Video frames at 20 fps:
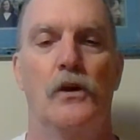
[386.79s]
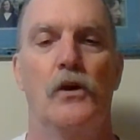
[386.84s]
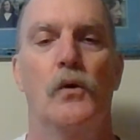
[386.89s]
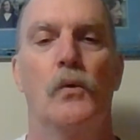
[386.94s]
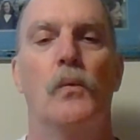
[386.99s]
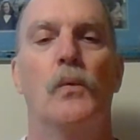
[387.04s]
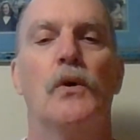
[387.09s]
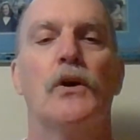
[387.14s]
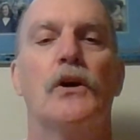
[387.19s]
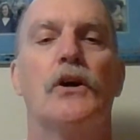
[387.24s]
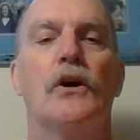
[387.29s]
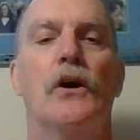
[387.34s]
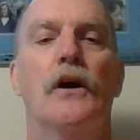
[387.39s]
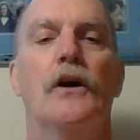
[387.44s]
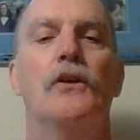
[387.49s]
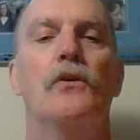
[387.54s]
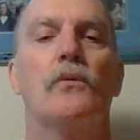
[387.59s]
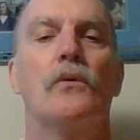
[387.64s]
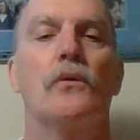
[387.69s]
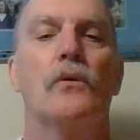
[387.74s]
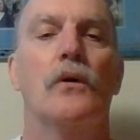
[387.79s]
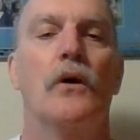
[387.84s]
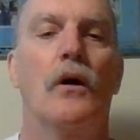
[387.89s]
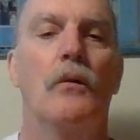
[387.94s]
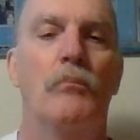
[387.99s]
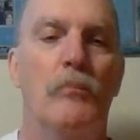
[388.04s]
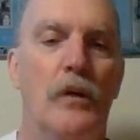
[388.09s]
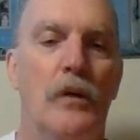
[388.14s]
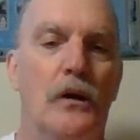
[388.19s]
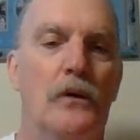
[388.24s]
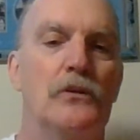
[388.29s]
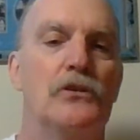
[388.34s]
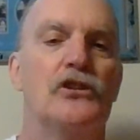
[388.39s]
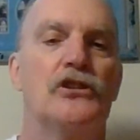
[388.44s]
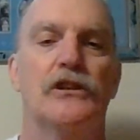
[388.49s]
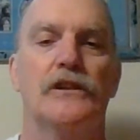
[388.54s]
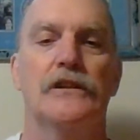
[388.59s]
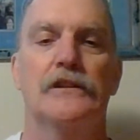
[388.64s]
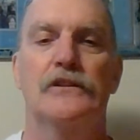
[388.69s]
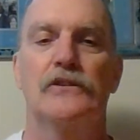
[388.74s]
Work on your
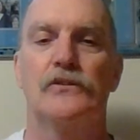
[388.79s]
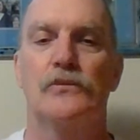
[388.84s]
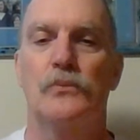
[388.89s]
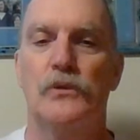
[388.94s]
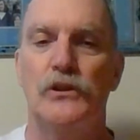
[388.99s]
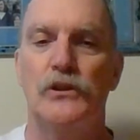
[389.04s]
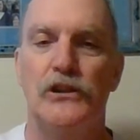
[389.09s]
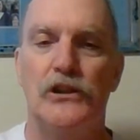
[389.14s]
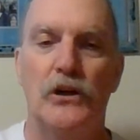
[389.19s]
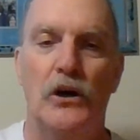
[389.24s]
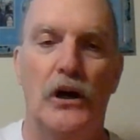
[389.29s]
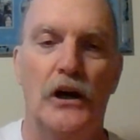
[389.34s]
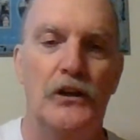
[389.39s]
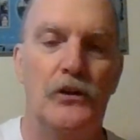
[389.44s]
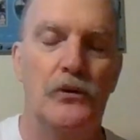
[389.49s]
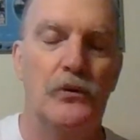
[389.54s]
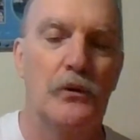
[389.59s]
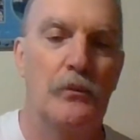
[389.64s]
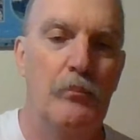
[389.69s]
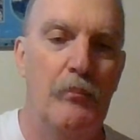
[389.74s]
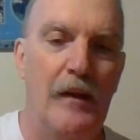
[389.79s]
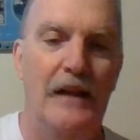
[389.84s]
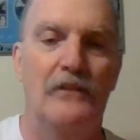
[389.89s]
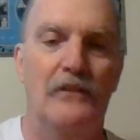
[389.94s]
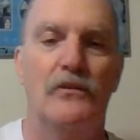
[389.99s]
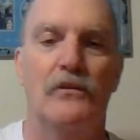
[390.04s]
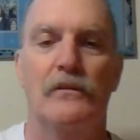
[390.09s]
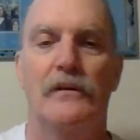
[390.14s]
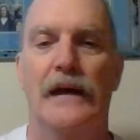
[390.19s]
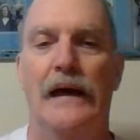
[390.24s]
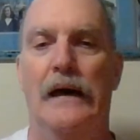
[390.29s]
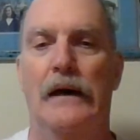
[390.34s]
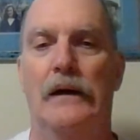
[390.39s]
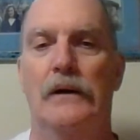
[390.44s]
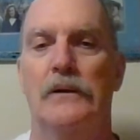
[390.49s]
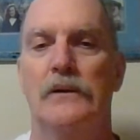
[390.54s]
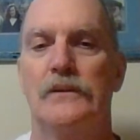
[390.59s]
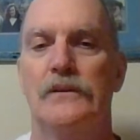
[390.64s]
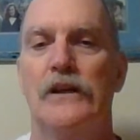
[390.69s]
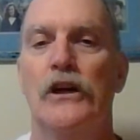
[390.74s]
emotions. Work on your mental
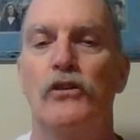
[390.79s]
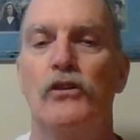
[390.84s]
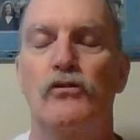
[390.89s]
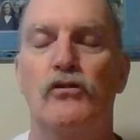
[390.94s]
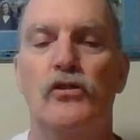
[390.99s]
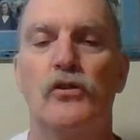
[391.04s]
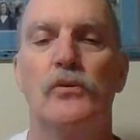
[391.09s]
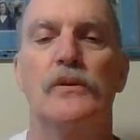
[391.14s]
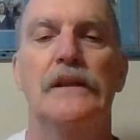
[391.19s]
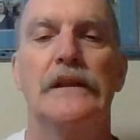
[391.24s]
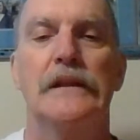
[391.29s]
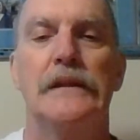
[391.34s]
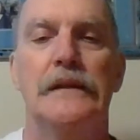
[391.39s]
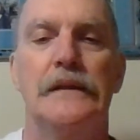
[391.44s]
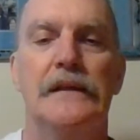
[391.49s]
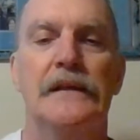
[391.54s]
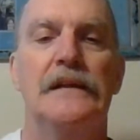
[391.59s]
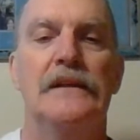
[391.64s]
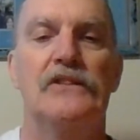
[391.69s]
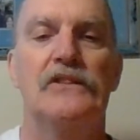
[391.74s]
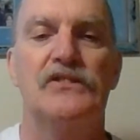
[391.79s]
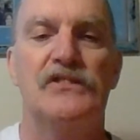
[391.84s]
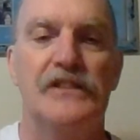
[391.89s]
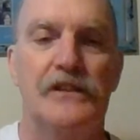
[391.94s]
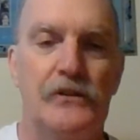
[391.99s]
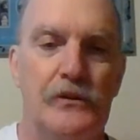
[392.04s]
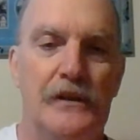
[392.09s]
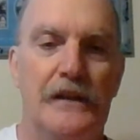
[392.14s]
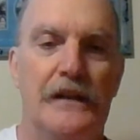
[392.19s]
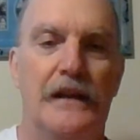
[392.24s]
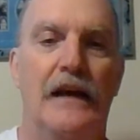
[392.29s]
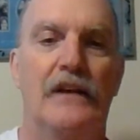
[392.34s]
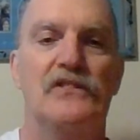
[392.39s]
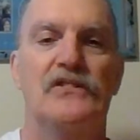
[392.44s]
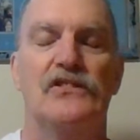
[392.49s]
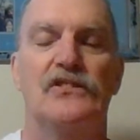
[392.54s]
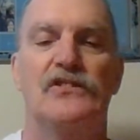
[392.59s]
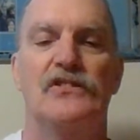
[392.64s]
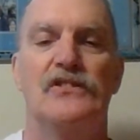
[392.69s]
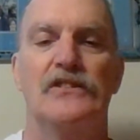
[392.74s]
health. Do the things that are
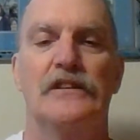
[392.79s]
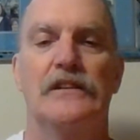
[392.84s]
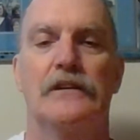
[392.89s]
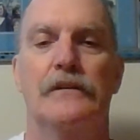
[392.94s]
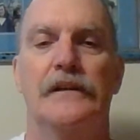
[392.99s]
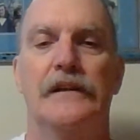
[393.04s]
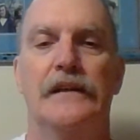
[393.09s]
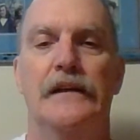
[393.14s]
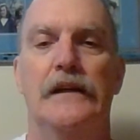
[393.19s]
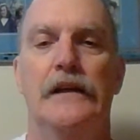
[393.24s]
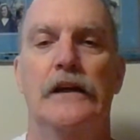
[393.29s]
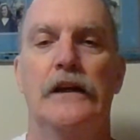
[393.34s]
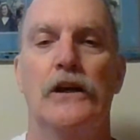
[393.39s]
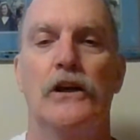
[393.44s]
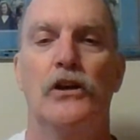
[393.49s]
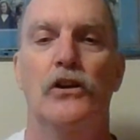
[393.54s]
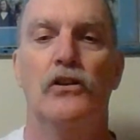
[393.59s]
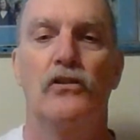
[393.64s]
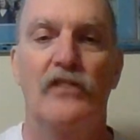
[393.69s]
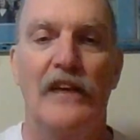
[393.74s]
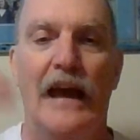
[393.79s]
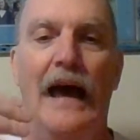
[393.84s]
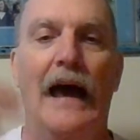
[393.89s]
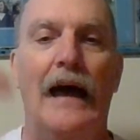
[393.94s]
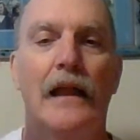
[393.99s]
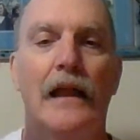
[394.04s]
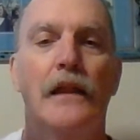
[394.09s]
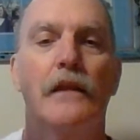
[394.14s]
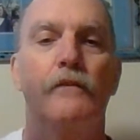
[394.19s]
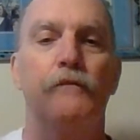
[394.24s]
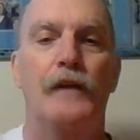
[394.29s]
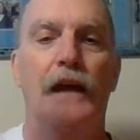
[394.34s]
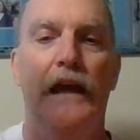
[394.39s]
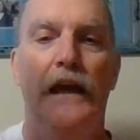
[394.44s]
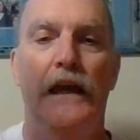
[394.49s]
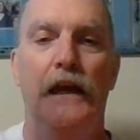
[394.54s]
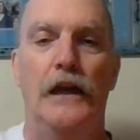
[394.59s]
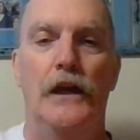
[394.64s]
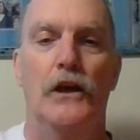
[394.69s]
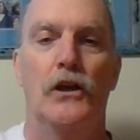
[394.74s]
necessary to
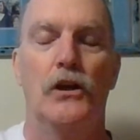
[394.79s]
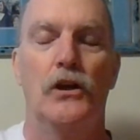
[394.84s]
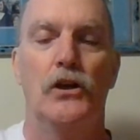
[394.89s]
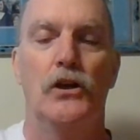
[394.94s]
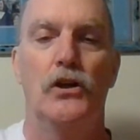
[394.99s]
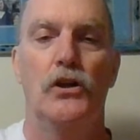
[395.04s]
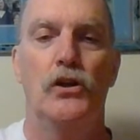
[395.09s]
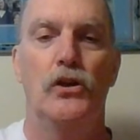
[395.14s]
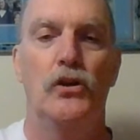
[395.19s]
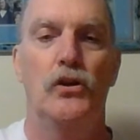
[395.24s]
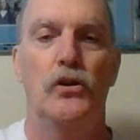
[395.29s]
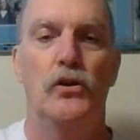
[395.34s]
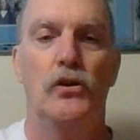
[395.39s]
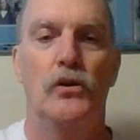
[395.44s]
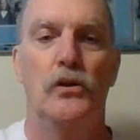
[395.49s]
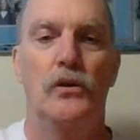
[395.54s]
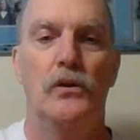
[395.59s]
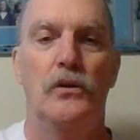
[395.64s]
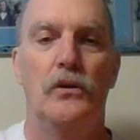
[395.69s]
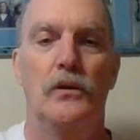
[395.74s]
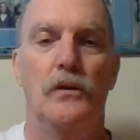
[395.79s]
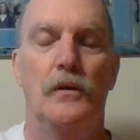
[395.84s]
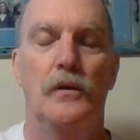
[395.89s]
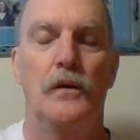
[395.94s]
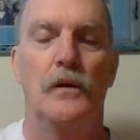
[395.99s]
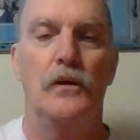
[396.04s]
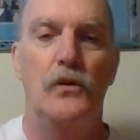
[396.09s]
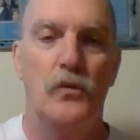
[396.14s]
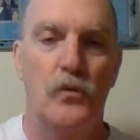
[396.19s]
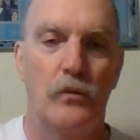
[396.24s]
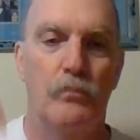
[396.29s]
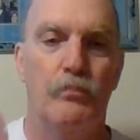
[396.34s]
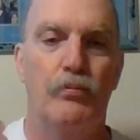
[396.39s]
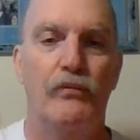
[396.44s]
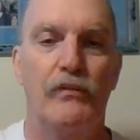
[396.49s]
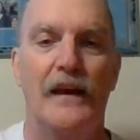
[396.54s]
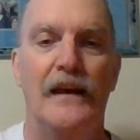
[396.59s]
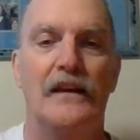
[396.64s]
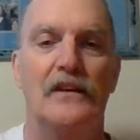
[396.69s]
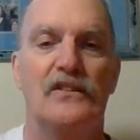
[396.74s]
elevate your
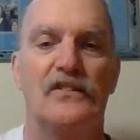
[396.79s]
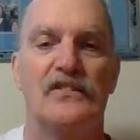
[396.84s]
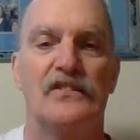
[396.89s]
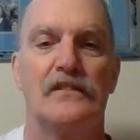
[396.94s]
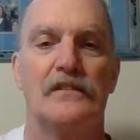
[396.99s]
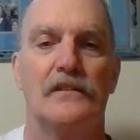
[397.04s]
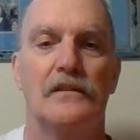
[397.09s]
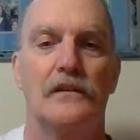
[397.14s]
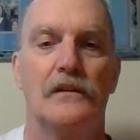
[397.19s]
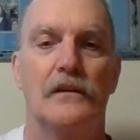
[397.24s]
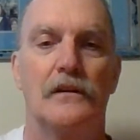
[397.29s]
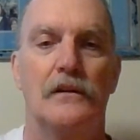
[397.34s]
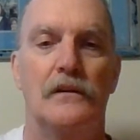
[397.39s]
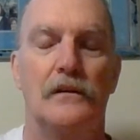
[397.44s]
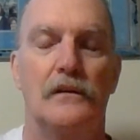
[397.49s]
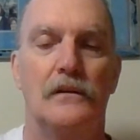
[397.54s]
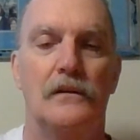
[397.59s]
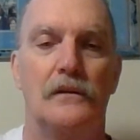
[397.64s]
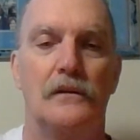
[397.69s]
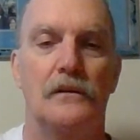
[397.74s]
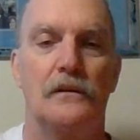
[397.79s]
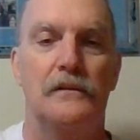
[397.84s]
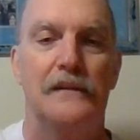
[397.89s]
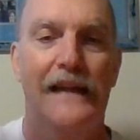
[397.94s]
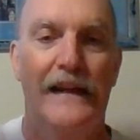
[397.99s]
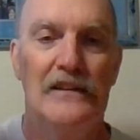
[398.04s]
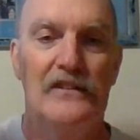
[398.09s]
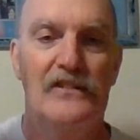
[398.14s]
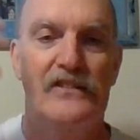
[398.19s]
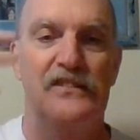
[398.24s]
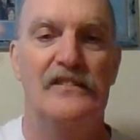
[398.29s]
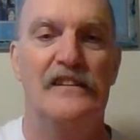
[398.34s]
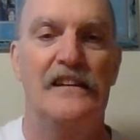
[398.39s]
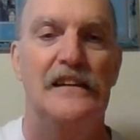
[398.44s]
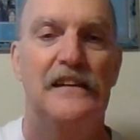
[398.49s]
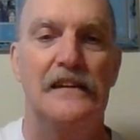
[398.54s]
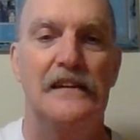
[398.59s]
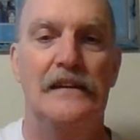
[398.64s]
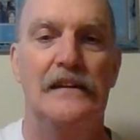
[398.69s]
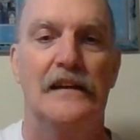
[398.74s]
place, that
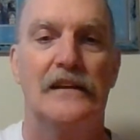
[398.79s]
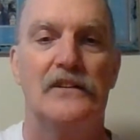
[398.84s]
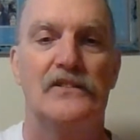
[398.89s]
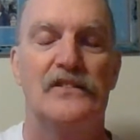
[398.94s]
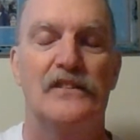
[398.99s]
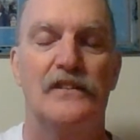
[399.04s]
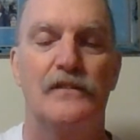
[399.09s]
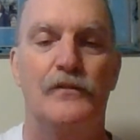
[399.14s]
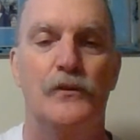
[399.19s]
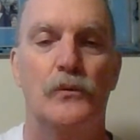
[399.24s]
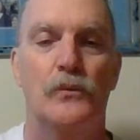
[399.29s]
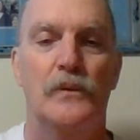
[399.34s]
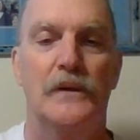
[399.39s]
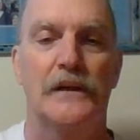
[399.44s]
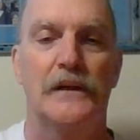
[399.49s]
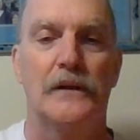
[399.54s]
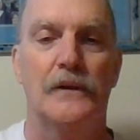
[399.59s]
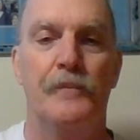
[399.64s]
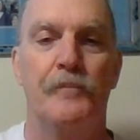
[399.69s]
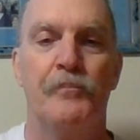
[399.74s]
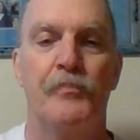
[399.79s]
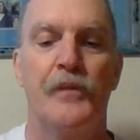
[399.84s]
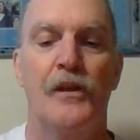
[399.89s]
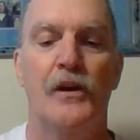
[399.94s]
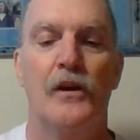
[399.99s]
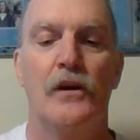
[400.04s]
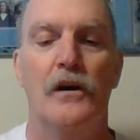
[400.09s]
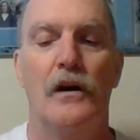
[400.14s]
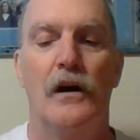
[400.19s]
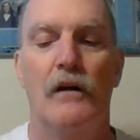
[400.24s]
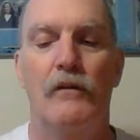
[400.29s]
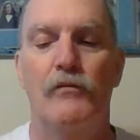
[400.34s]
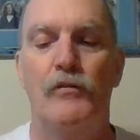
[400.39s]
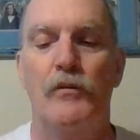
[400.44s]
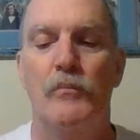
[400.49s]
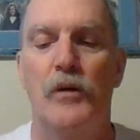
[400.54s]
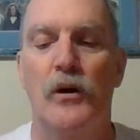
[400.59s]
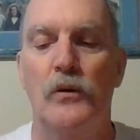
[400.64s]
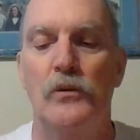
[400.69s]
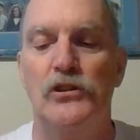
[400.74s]
seatedness, if you will, of
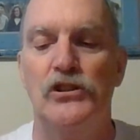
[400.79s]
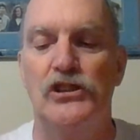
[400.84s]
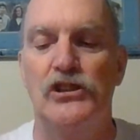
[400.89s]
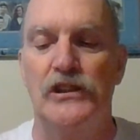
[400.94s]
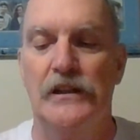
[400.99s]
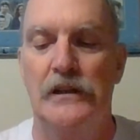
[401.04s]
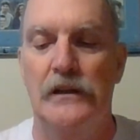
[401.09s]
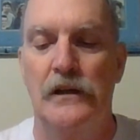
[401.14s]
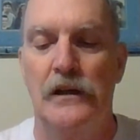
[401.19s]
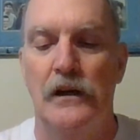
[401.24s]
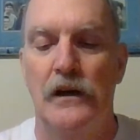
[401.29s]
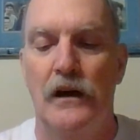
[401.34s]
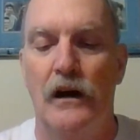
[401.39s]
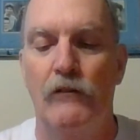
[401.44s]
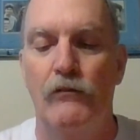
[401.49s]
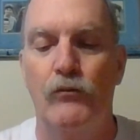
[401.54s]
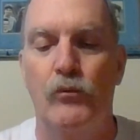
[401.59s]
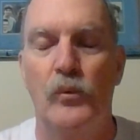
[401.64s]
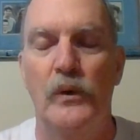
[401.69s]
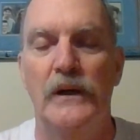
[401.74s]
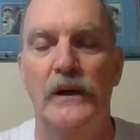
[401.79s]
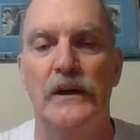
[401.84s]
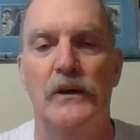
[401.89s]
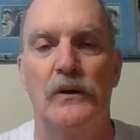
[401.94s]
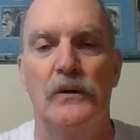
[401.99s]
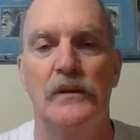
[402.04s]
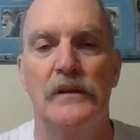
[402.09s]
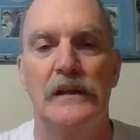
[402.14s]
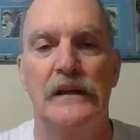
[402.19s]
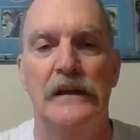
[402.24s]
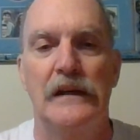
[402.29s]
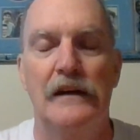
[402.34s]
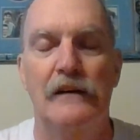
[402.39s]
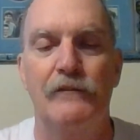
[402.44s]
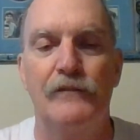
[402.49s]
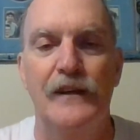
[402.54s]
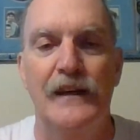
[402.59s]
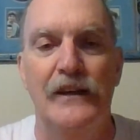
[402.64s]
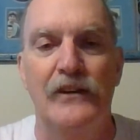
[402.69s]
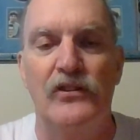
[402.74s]
emotion, of will, of
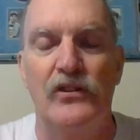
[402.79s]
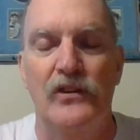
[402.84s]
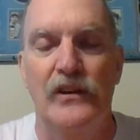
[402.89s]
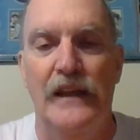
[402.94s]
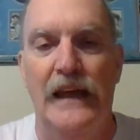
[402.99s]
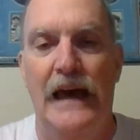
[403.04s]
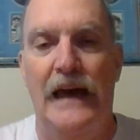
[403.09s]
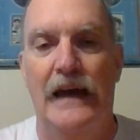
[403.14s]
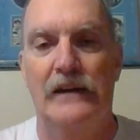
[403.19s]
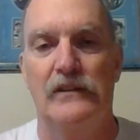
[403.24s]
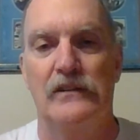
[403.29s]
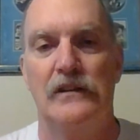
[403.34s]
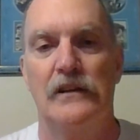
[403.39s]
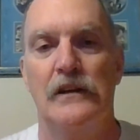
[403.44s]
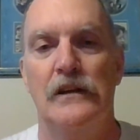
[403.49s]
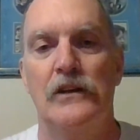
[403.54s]
intellect.